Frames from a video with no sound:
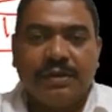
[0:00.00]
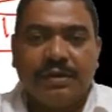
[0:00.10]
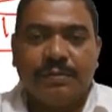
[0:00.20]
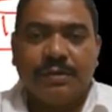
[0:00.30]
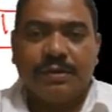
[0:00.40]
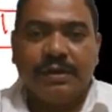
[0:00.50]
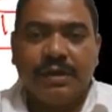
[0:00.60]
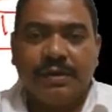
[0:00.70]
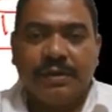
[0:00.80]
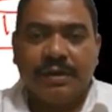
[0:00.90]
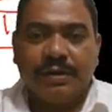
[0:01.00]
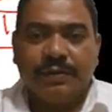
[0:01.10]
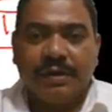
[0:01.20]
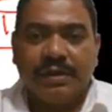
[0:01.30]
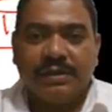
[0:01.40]
both 11 and
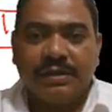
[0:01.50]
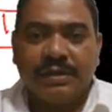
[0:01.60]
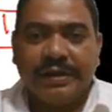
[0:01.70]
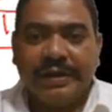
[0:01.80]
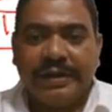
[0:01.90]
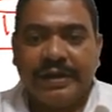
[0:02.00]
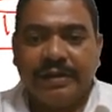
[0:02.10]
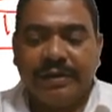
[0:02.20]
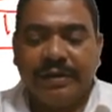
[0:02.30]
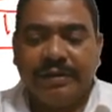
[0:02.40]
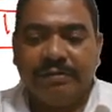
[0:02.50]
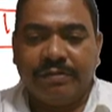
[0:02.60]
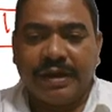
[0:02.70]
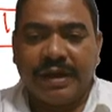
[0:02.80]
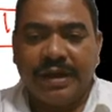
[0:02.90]
26 are relatively
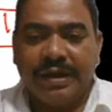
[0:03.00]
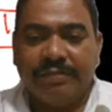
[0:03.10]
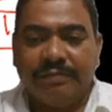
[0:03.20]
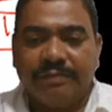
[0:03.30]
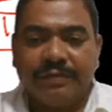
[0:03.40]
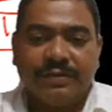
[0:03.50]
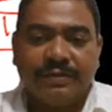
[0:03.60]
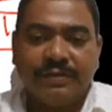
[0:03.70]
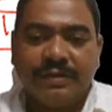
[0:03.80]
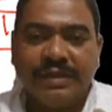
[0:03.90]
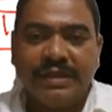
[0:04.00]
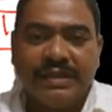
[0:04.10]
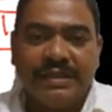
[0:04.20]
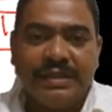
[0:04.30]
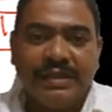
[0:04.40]
prime. So the
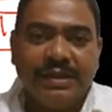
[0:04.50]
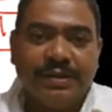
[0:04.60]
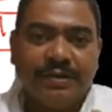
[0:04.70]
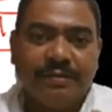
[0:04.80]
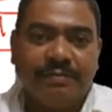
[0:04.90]
GCD of